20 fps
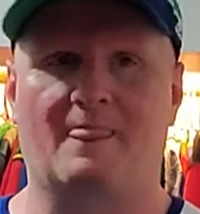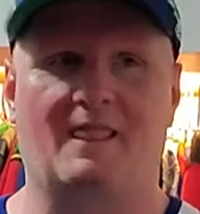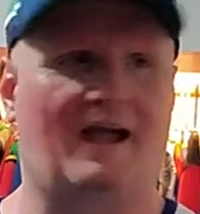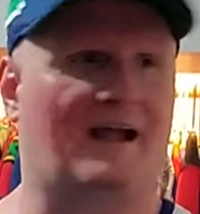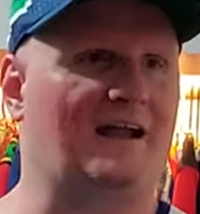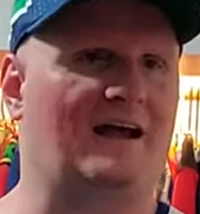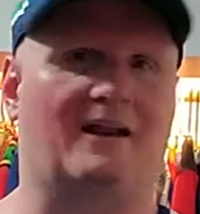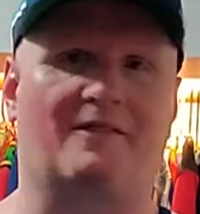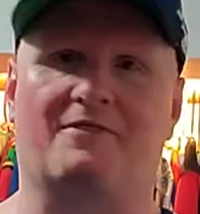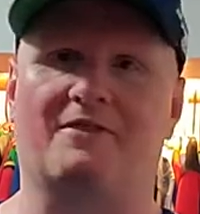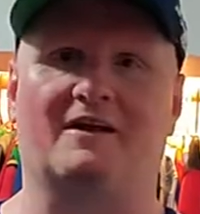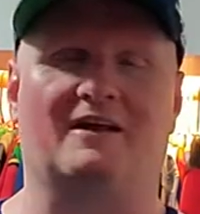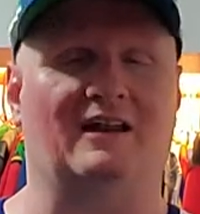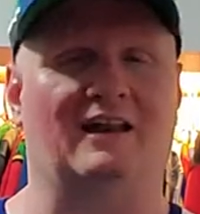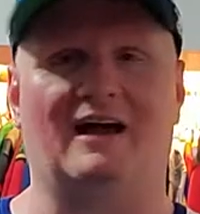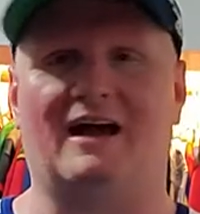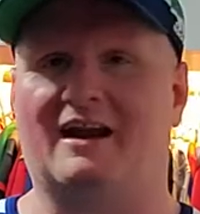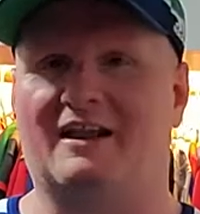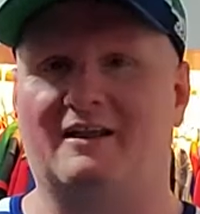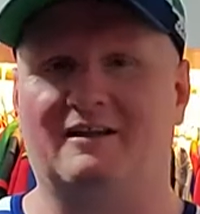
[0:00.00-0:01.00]
I got to think a
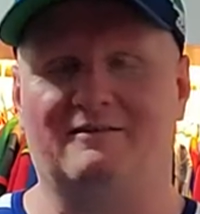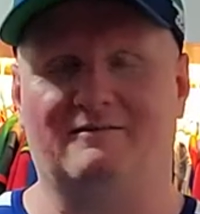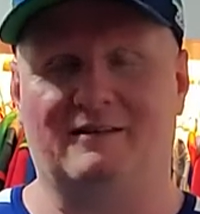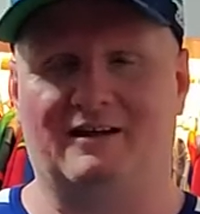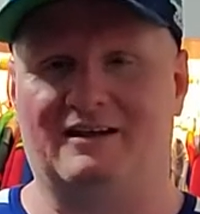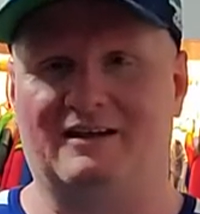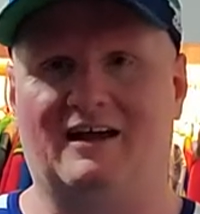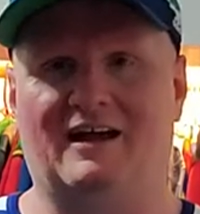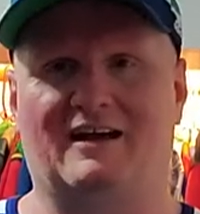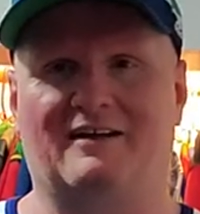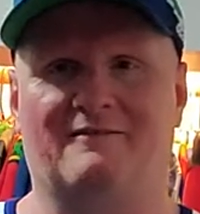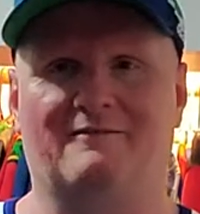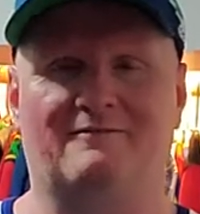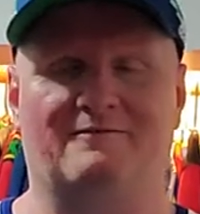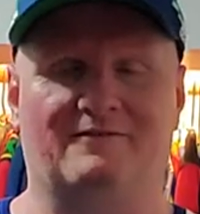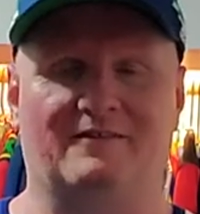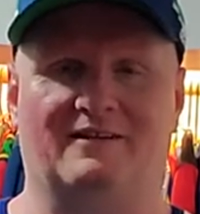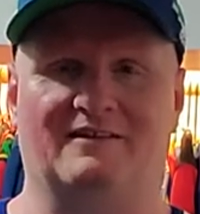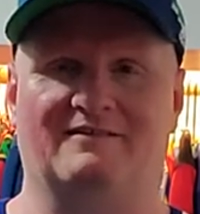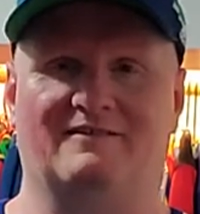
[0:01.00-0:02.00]
lot of a lot of
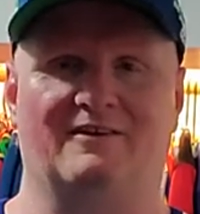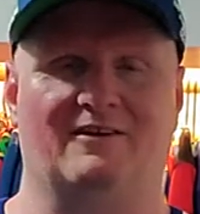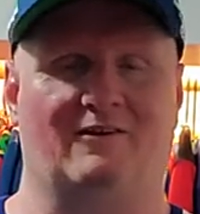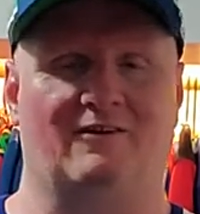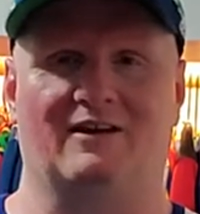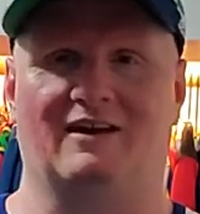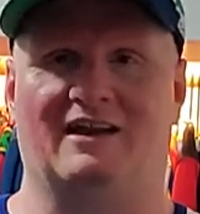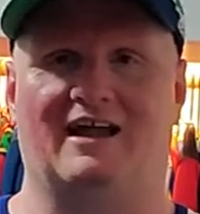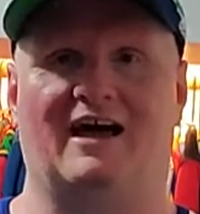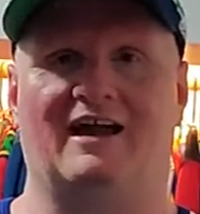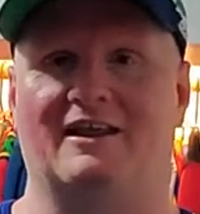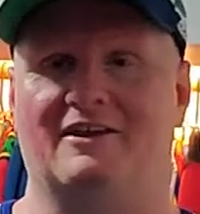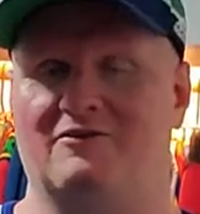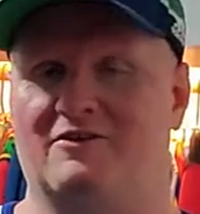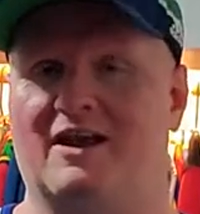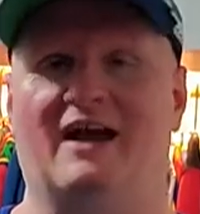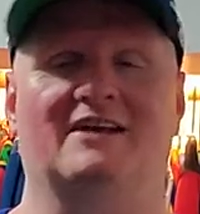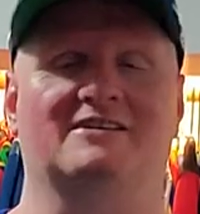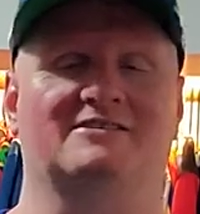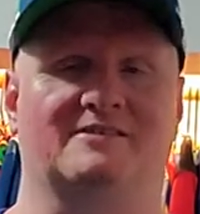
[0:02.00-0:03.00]
you know a lot of you
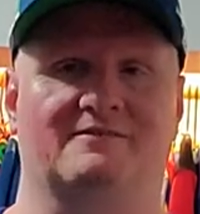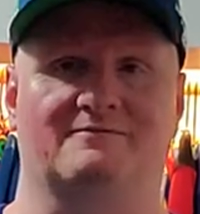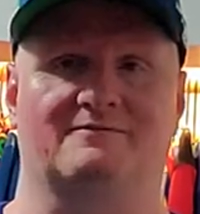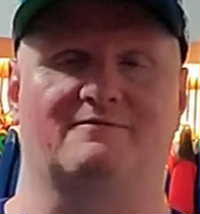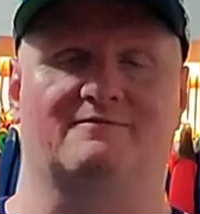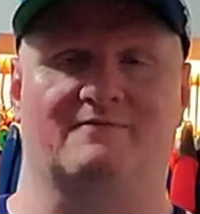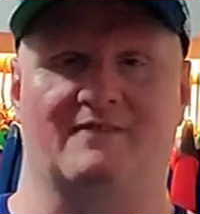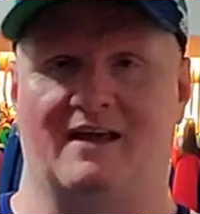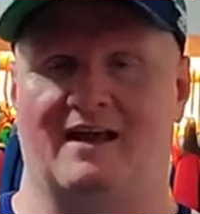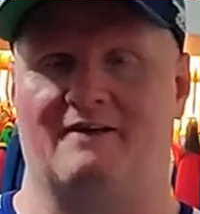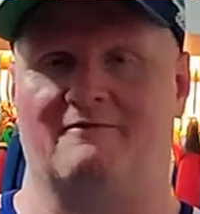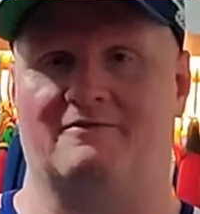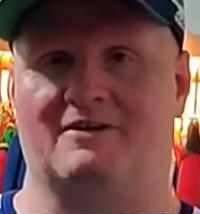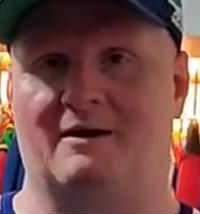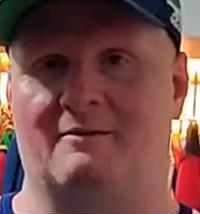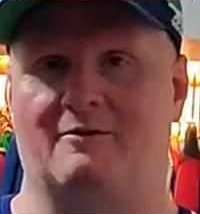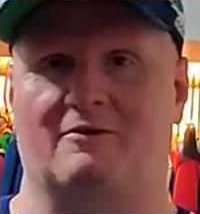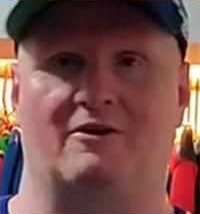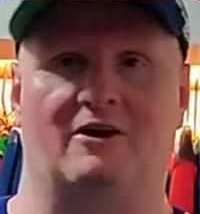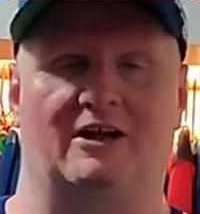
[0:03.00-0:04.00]
guys have have
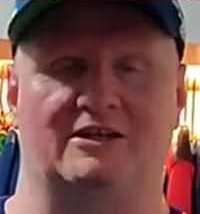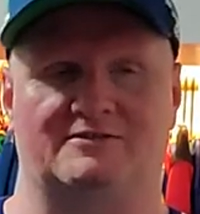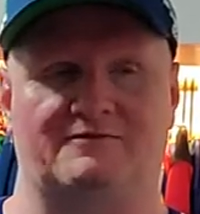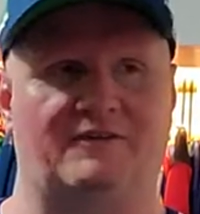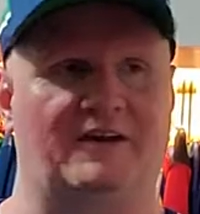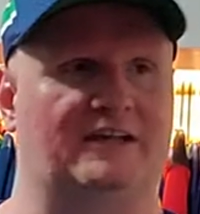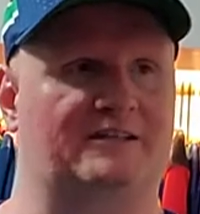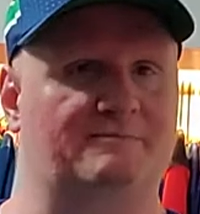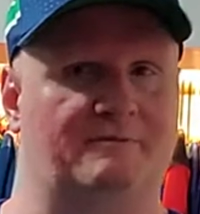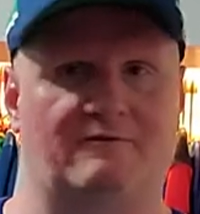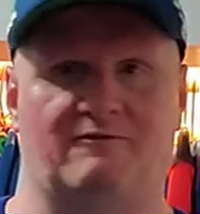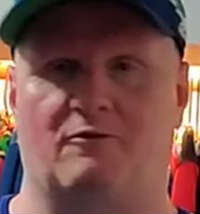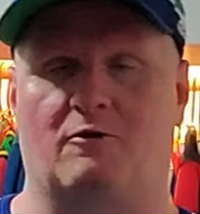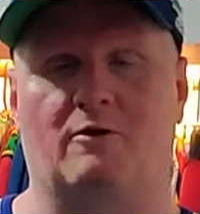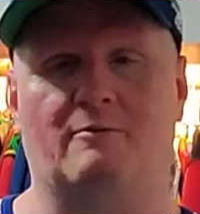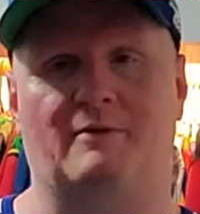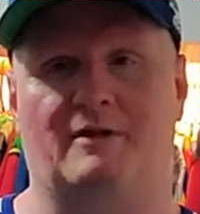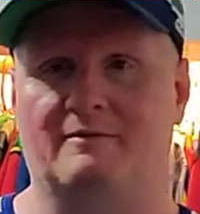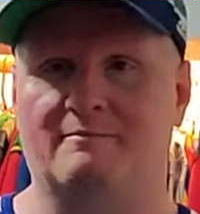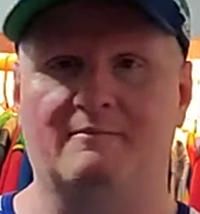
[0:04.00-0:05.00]
come across fakes
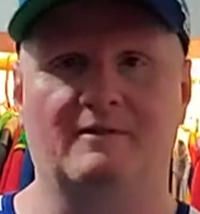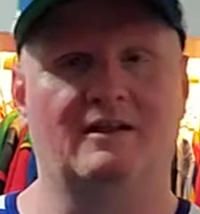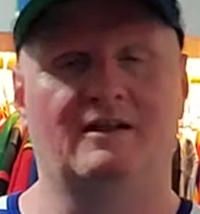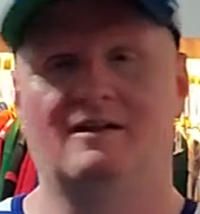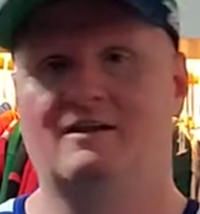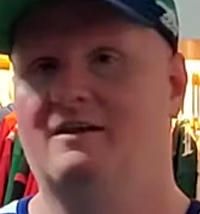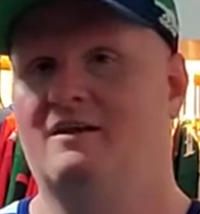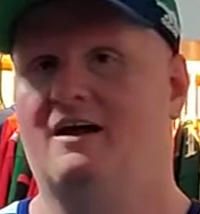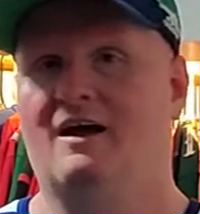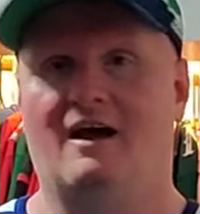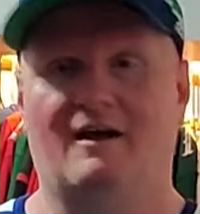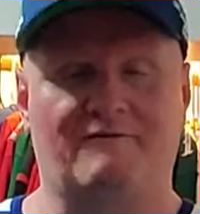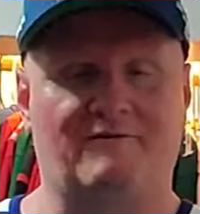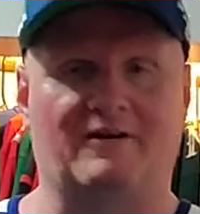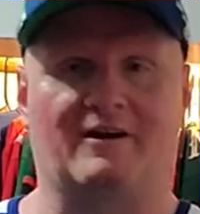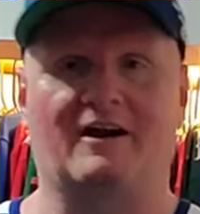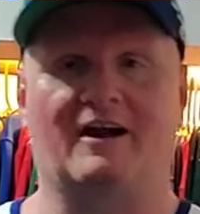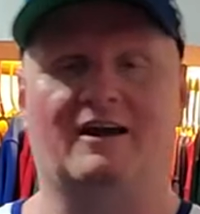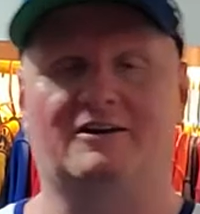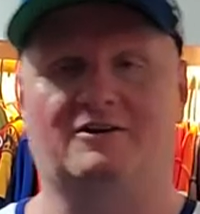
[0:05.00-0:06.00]
before, but I
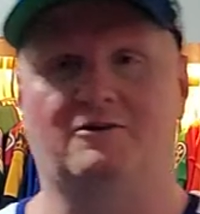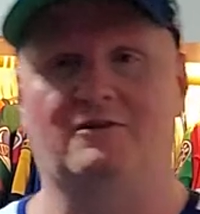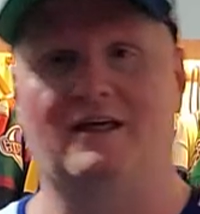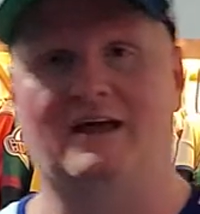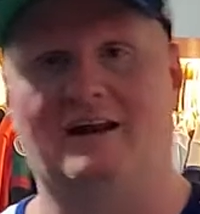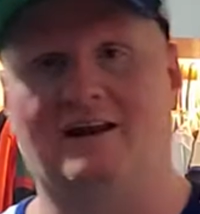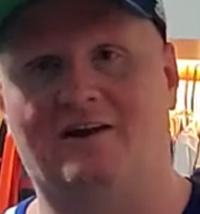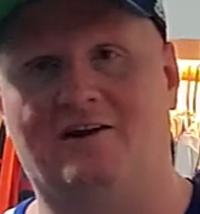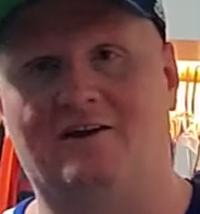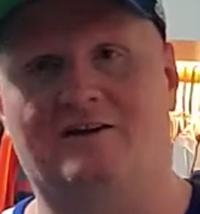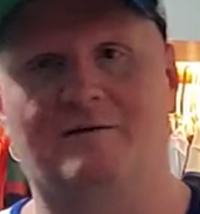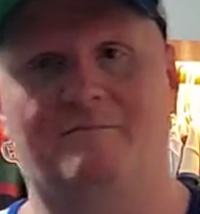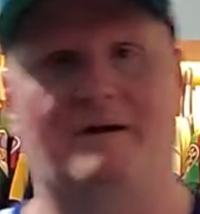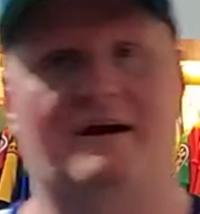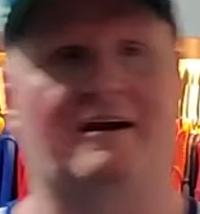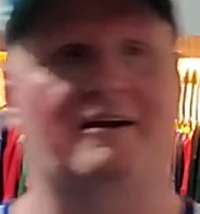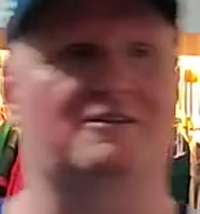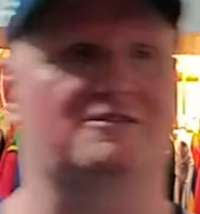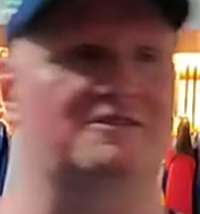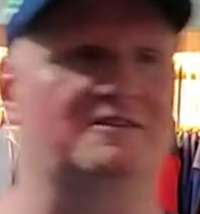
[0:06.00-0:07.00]
figured I'd do that little
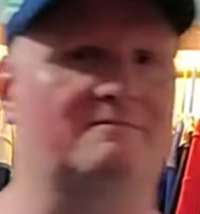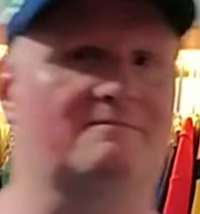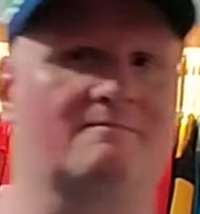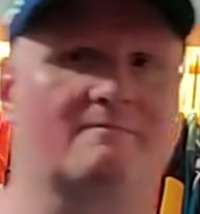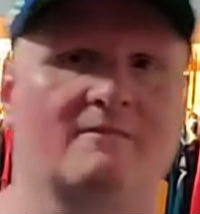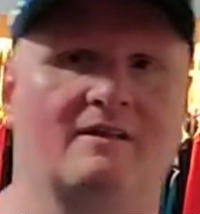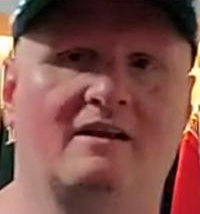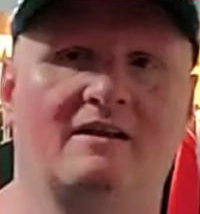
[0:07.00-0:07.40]
comparison.